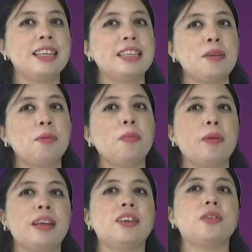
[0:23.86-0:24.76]
Simple
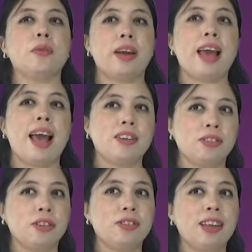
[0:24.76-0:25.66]
past describe
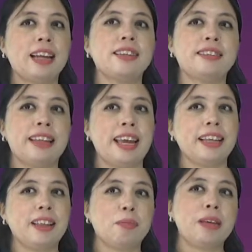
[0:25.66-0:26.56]
actions and
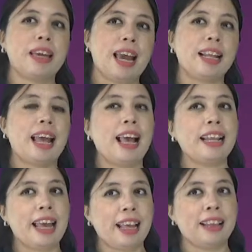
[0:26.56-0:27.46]
states that began
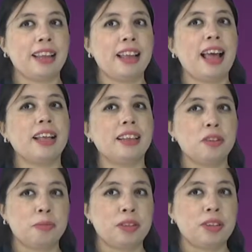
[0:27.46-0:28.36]
and ended at a
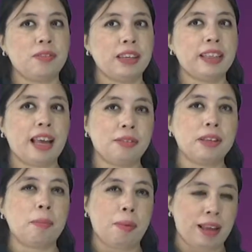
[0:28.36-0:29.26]
specific time in
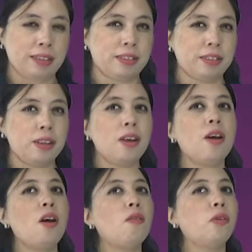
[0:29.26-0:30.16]
the past.
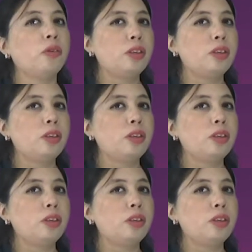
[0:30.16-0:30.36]
For